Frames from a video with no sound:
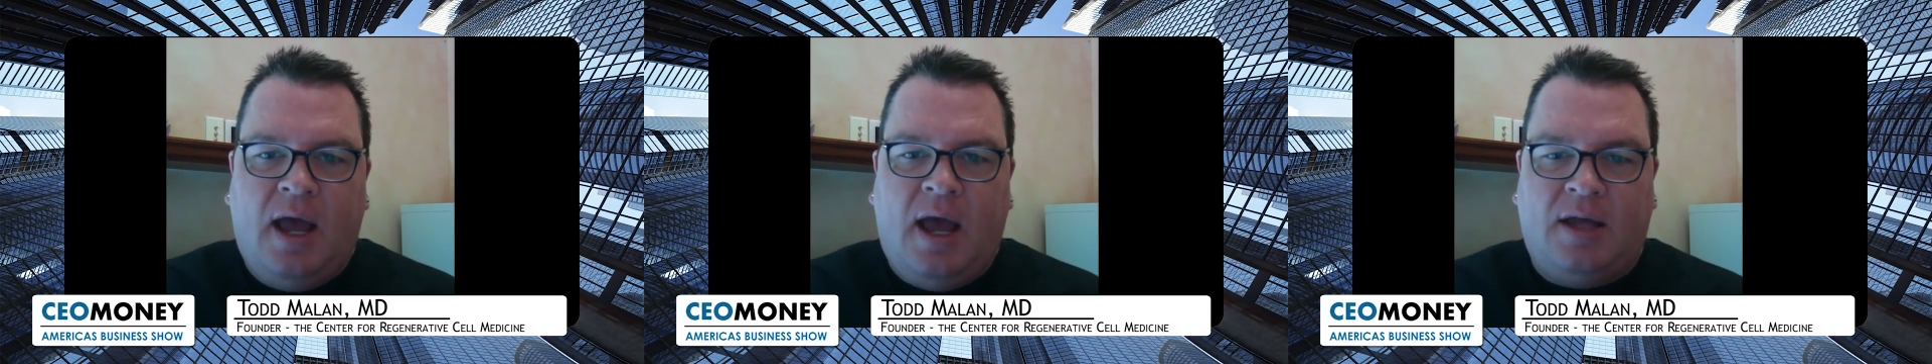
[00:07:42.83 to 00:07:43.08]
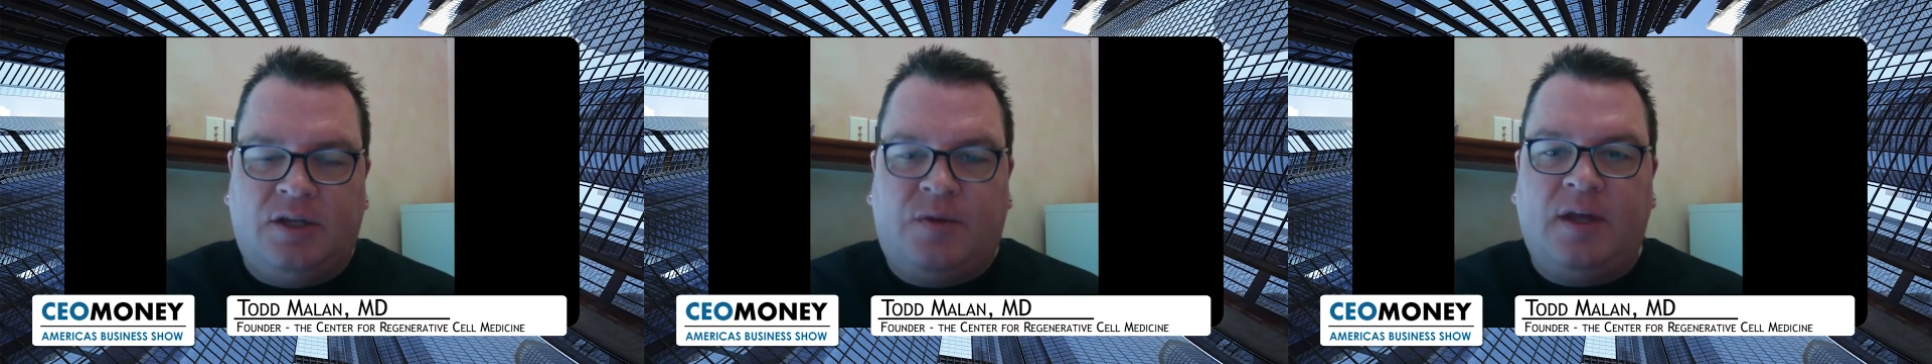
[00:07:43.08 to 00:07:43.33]

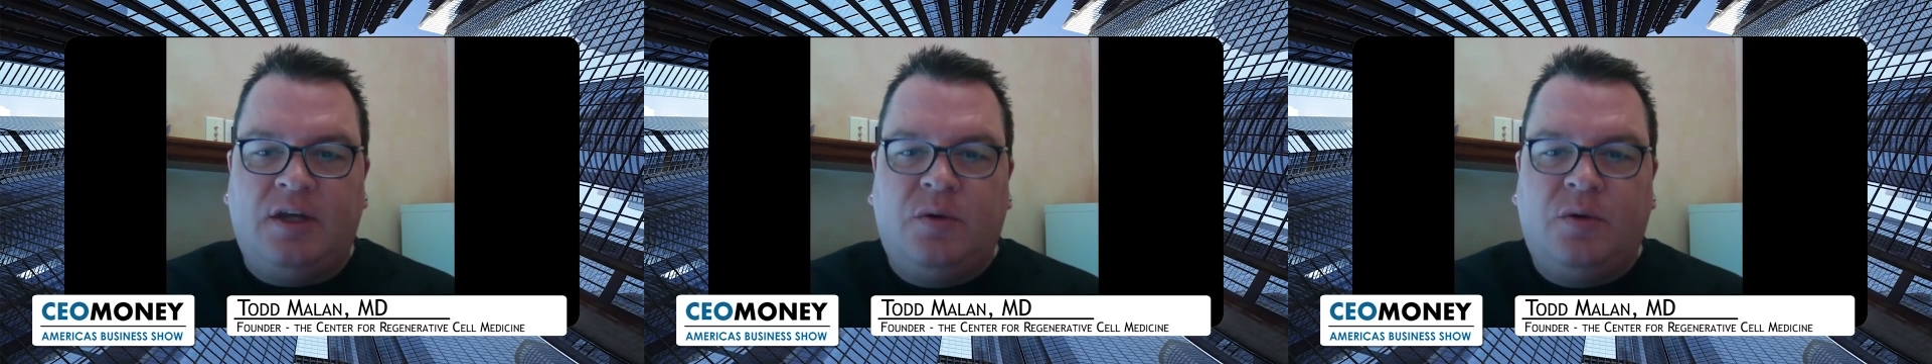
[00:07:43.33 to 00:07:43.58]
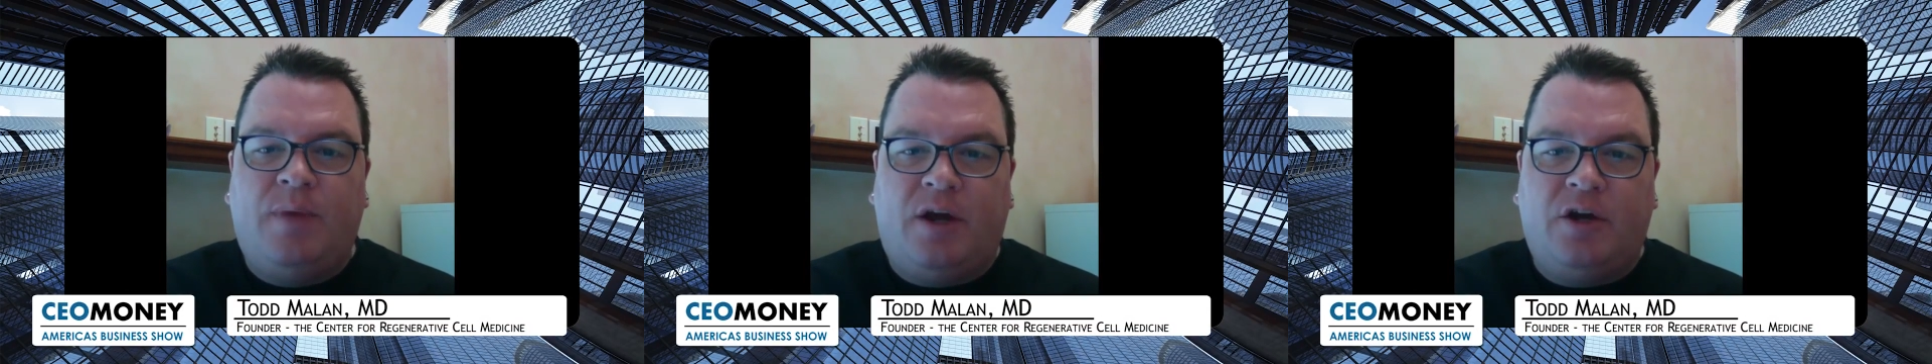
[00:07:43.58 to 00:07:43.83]
And so they do
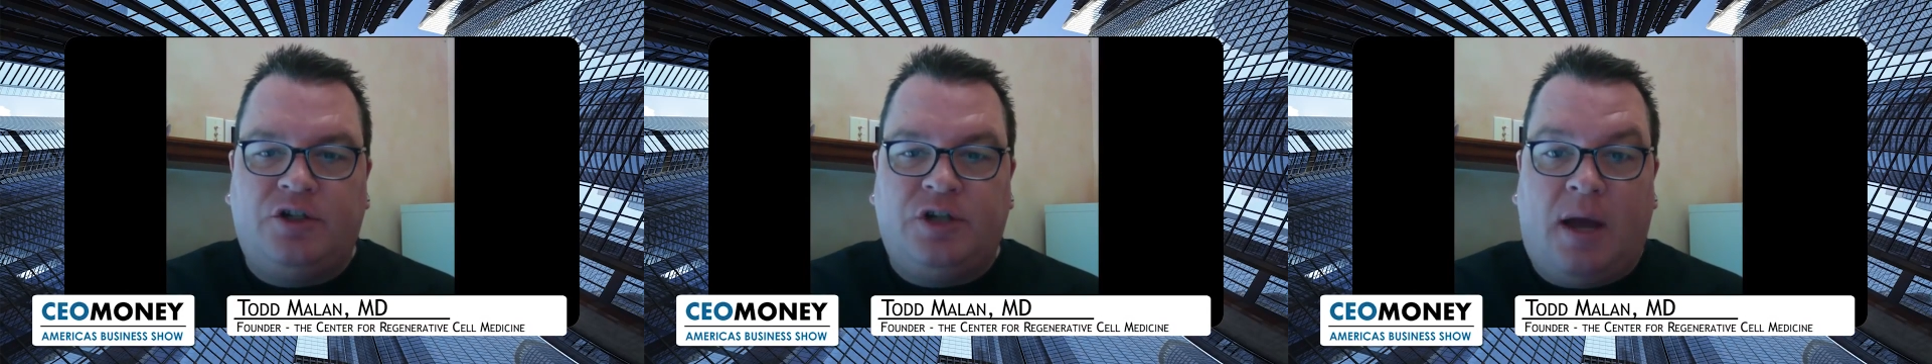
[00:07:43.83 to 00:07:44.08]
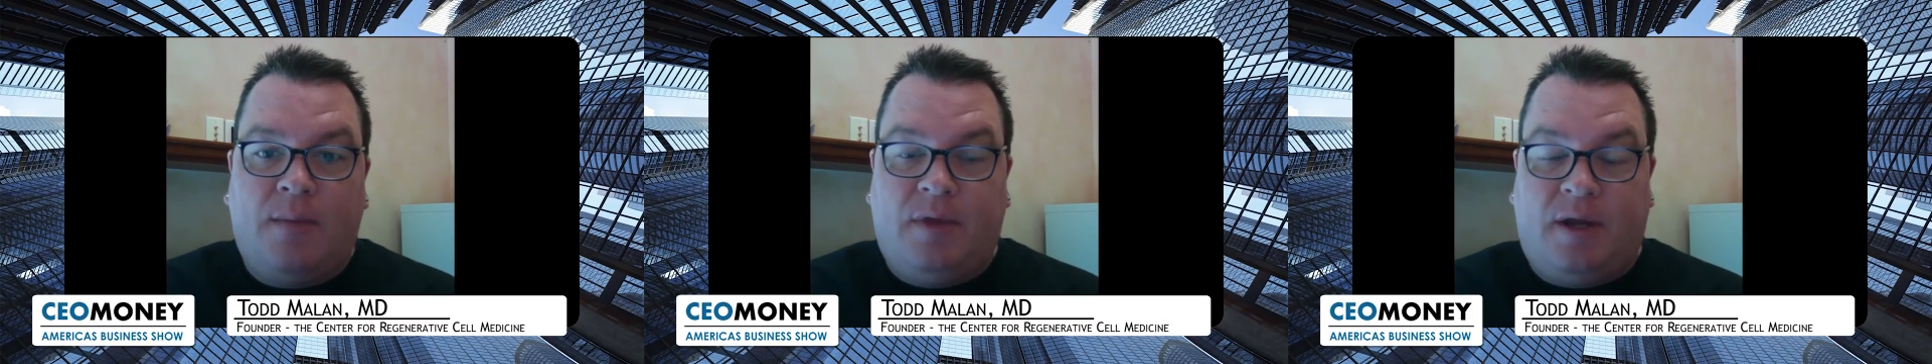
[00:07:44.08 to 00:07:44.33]
a better
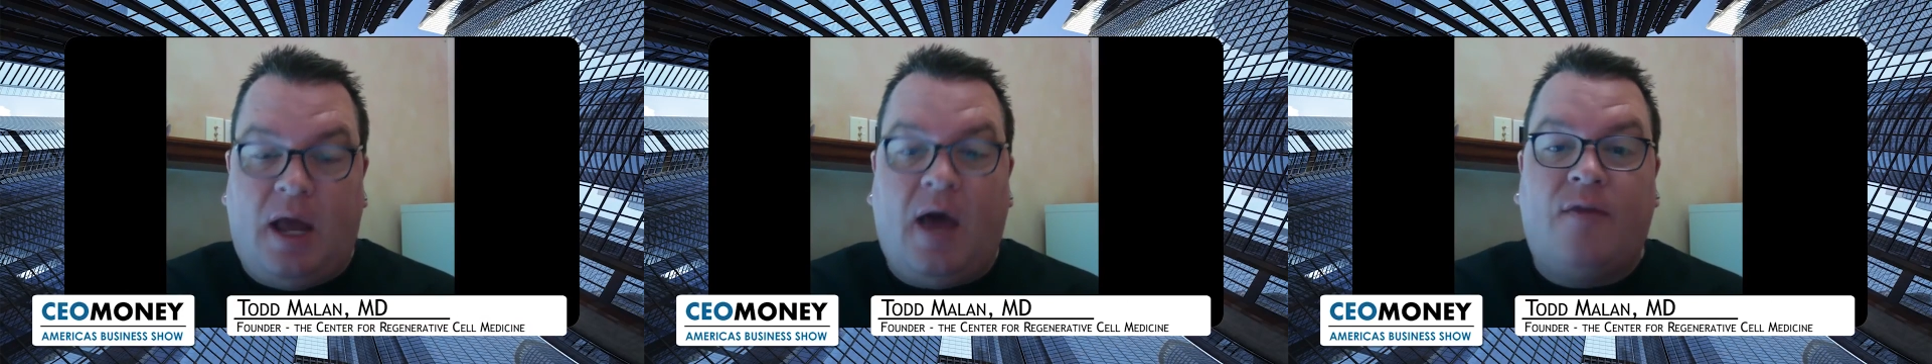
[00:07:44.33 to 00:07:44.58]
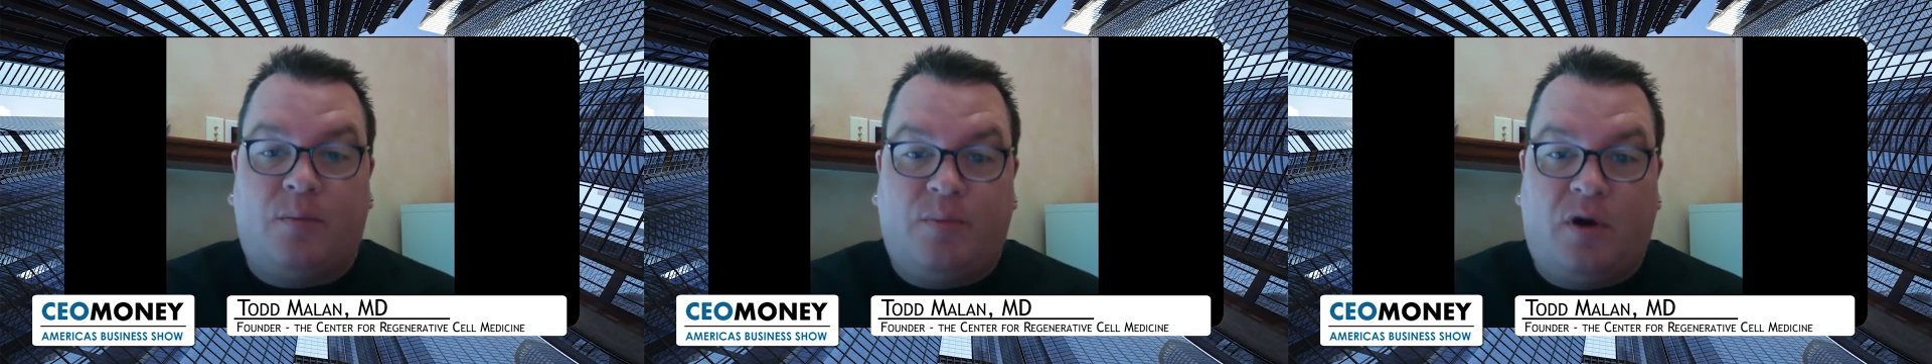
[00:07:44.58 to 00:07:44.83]
job than
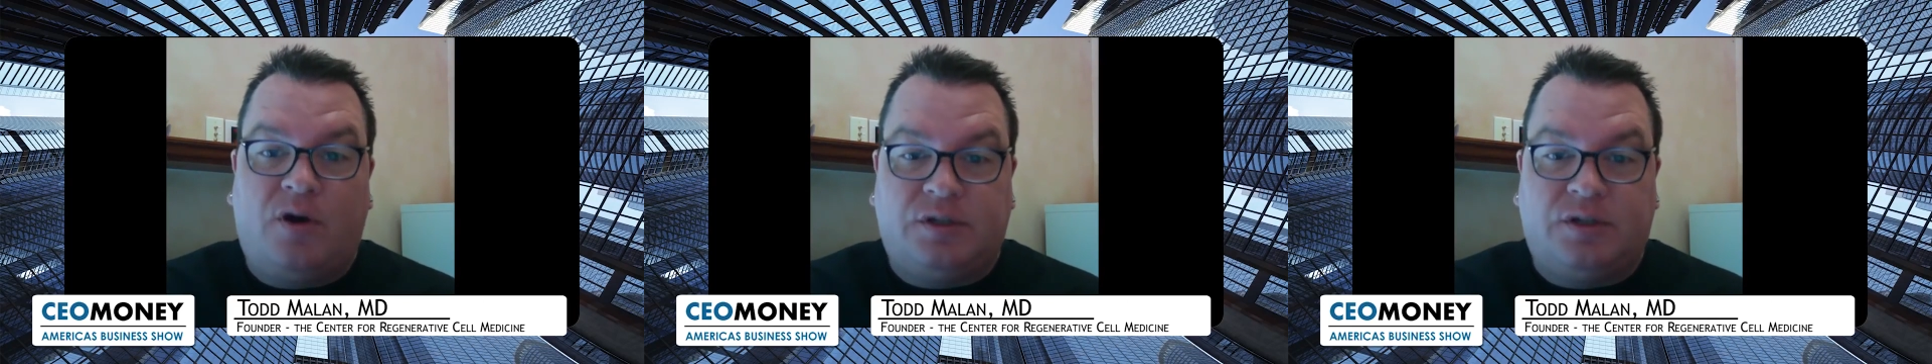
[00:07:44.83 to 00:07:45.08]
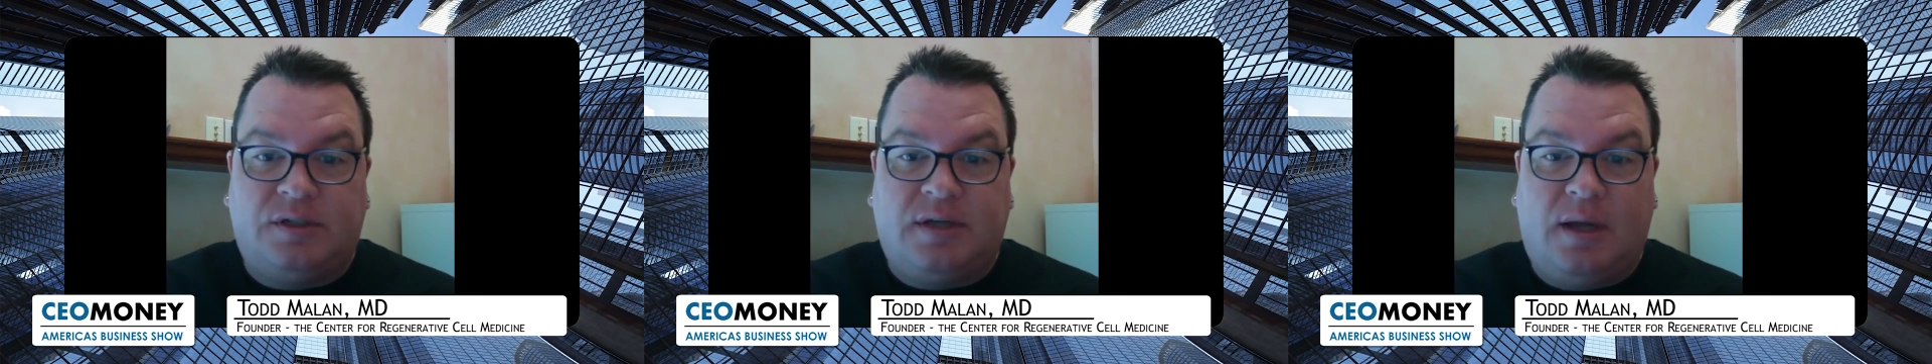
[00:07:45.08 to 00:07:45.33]
other
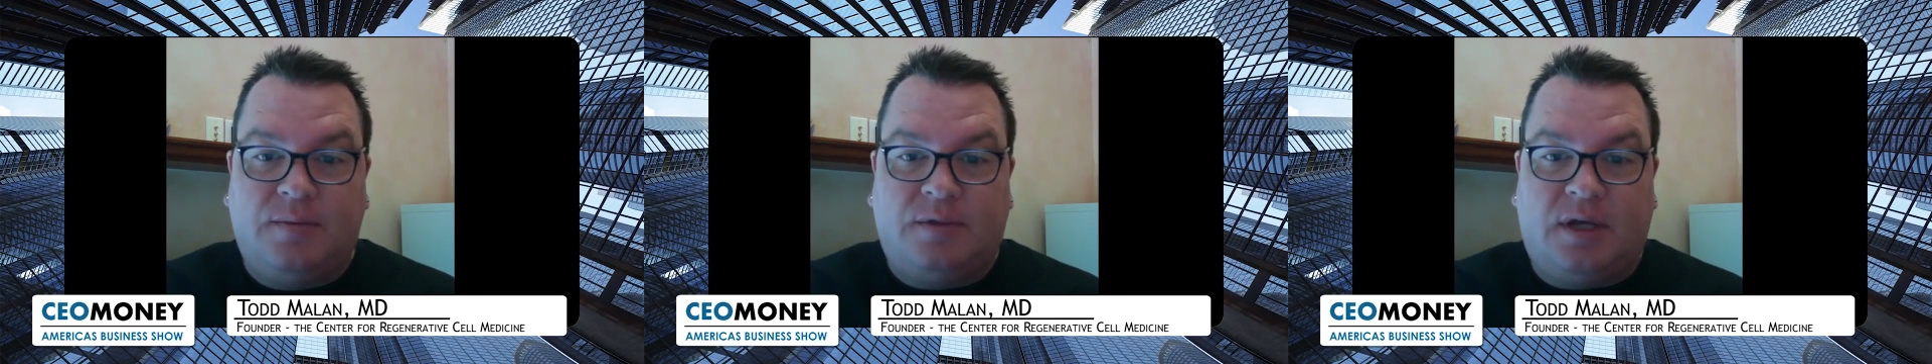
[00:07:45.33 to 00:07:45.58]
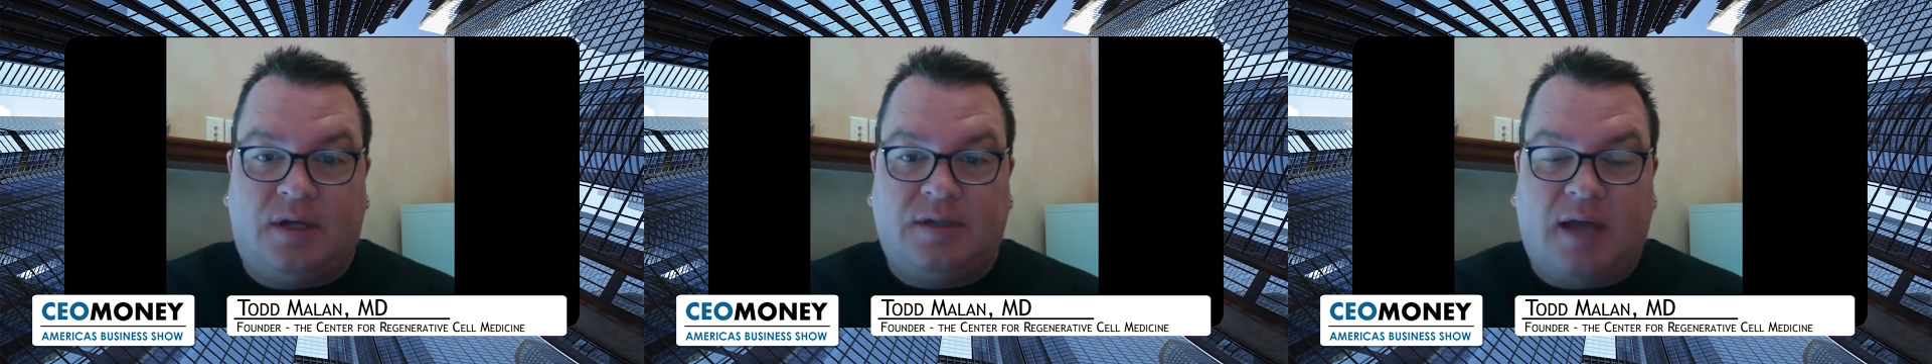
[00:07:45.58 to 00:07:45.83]
person's stem cells.